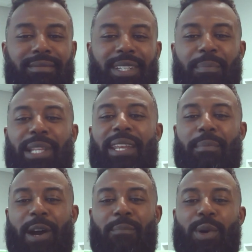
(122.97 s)
complain
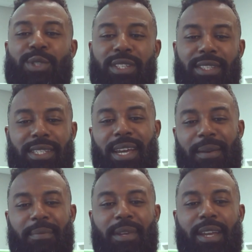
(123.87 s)
about most of the
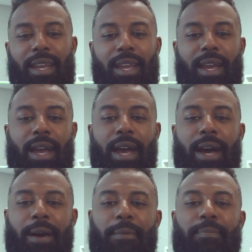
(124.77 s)
time.
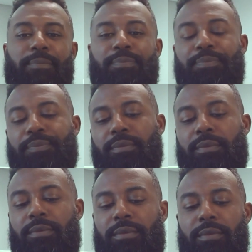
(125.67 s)
Um,
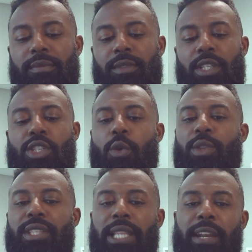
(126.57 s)
so,
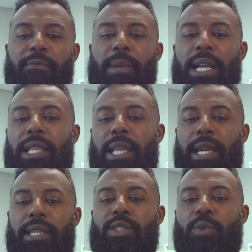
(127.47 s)
with a lot of my
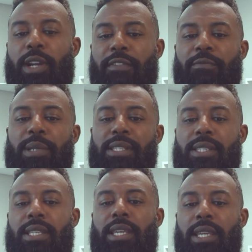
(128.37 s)
clients, what I've been
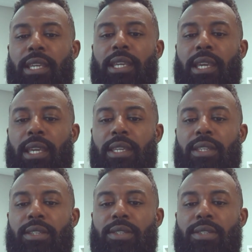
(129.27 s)
seeing
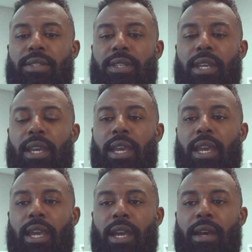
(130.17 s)
is
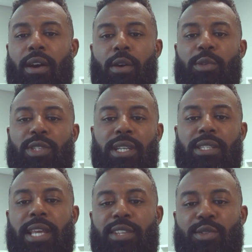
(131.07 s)
almost an
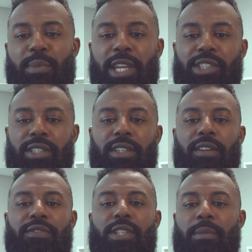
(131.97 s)
exacerbation
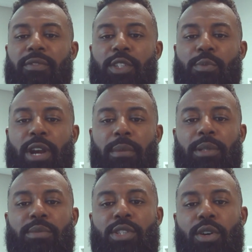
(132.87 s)
of some of these
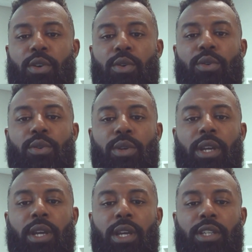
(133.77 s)
problems. So,
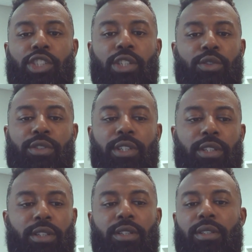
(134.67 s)
children
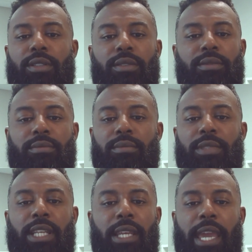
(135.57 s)
are
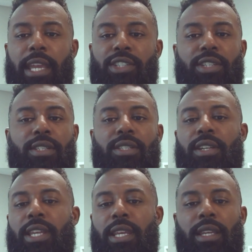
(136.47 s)
getting anxious, they're
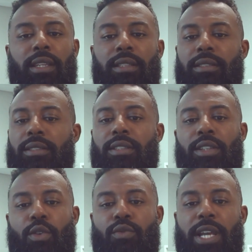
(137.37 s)
getting, you
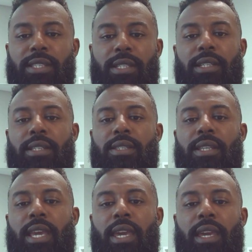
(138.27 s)
know, restless,
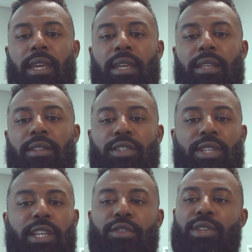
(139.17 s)
and there's
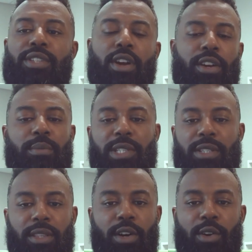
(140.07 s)
increased arguments
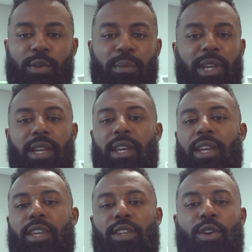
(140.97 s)
in the home.
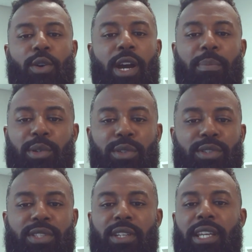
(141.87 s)
Right. You know,
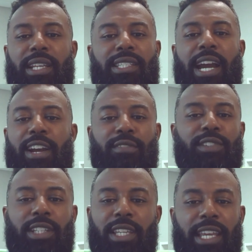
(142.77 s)
couples, they're getting tired of
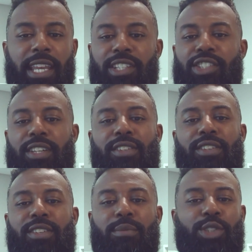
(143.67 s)
looking at each
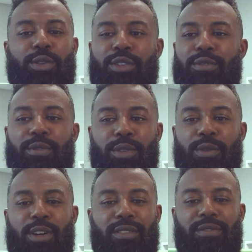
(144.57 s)
other. I'm sure you you
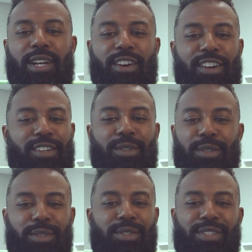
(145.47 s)
all have read
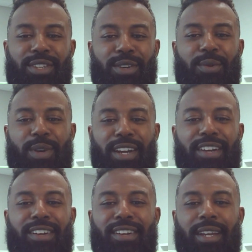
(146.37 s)
articles, you know, where,